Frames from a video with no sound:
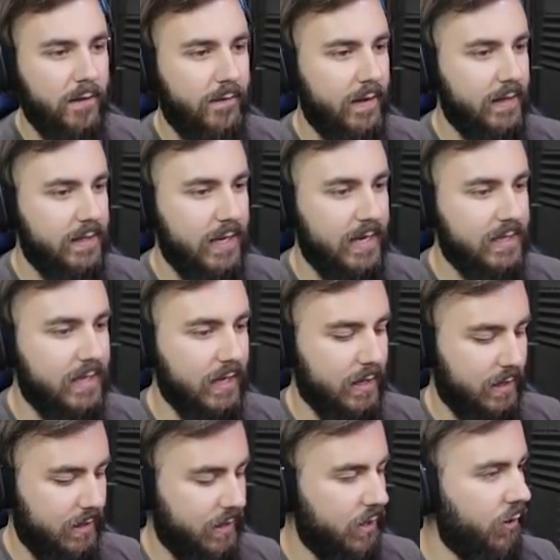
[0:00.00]
Fantastic.
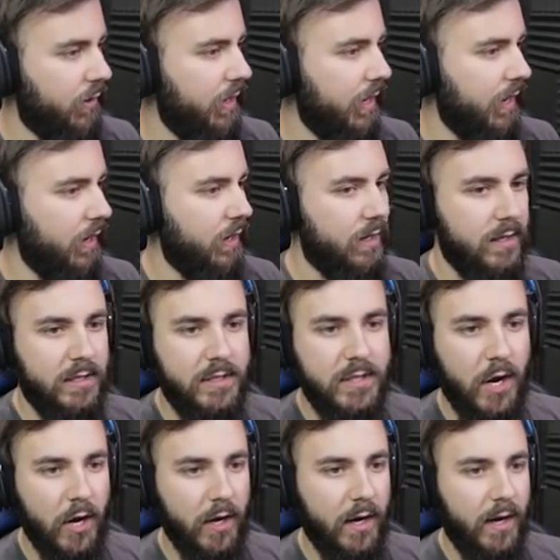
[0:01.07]
Okay,
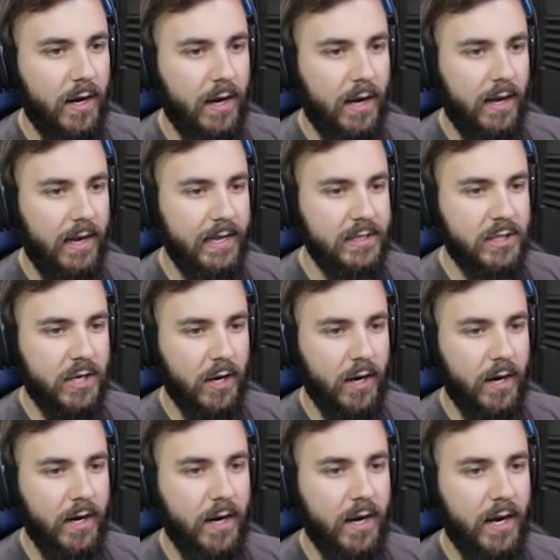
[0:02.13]
so let's
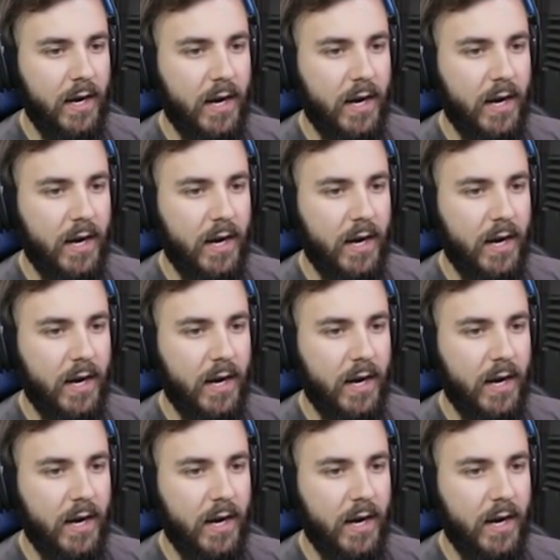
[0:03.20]
go.